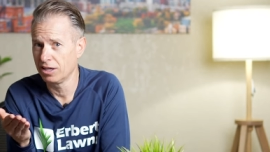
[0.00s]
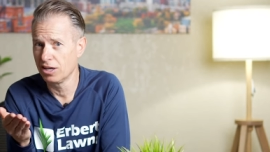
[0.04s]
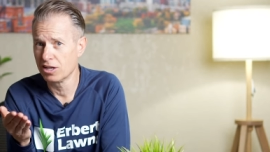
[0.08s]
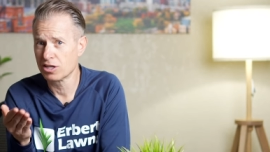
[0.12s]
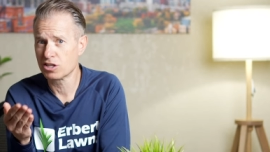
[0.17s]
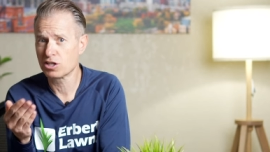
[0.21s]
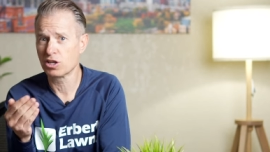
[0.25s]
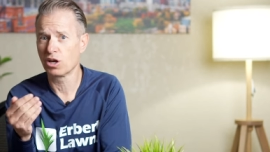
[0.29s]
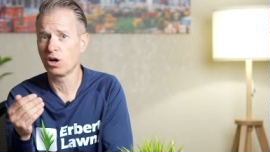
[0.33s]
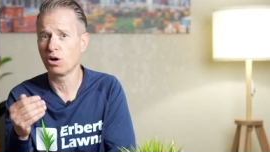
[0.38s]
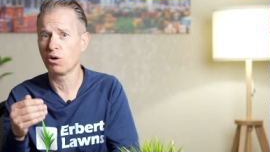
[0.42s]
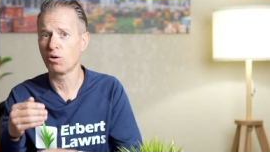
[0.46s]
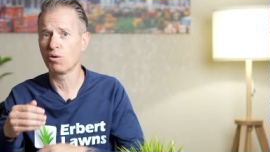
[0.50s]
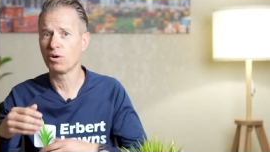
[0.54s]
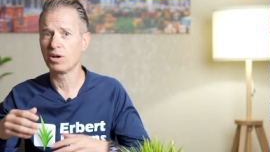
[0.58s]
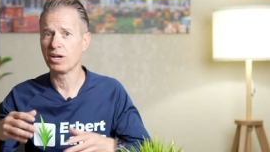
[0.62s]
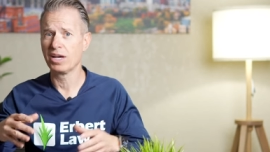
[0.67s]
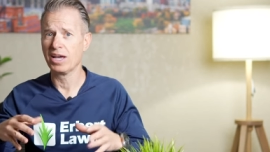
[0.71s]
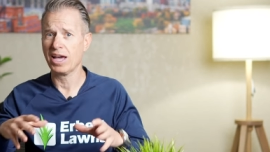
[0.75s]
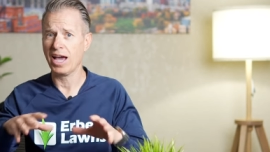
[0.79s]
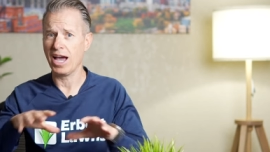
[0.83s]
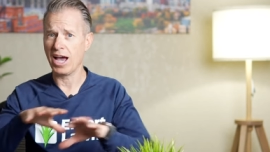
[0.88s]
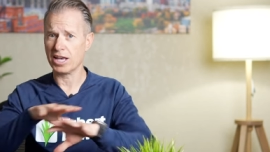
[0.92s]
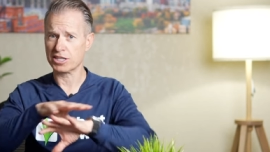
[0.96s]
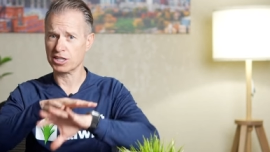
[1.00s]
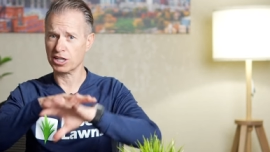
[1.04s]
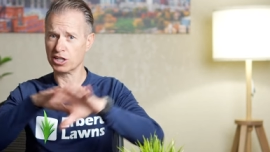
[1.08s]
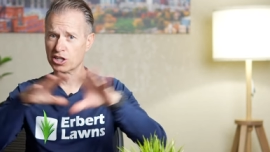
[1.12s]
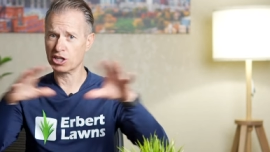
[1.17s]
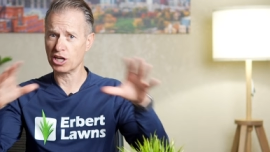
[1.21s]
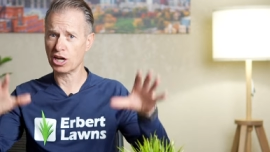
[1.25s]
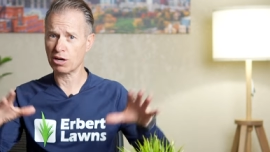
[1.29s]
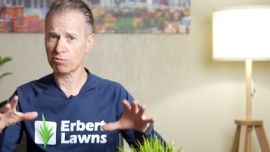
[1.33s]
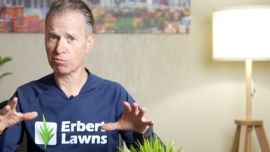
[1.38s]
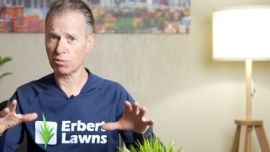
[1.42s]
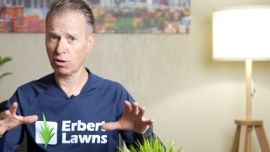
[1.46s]
So as a
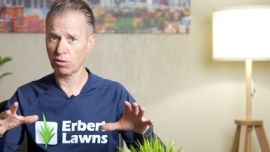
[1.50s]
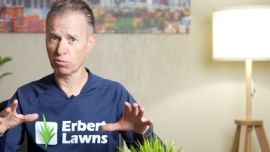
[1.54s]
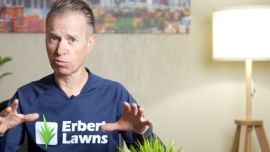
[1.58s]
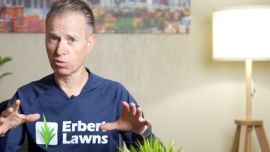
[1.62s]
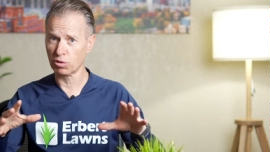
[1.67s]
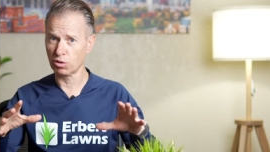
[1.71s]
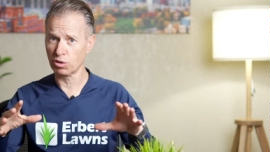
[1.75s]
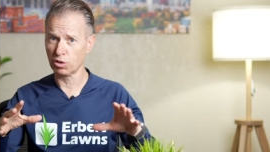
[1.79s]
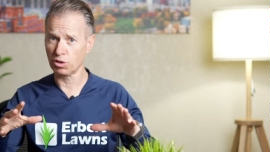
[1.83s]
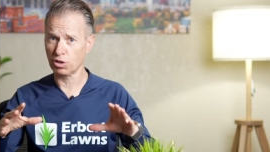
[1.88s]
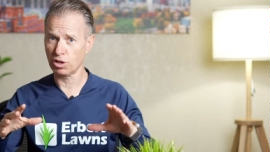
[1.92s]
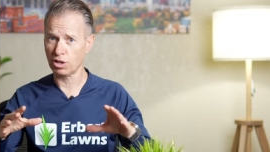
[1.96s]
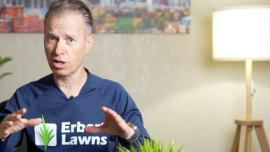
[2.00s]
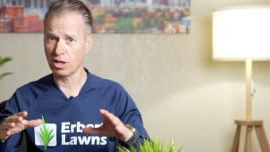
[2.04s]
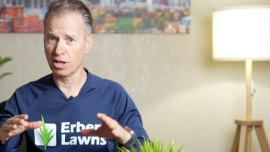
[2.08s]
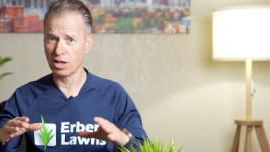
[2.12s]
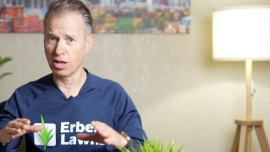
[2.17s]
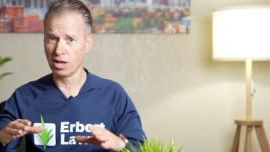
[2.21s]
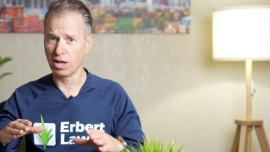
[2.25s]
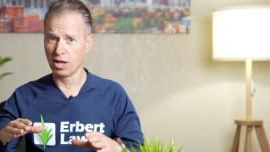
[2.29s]
general rule,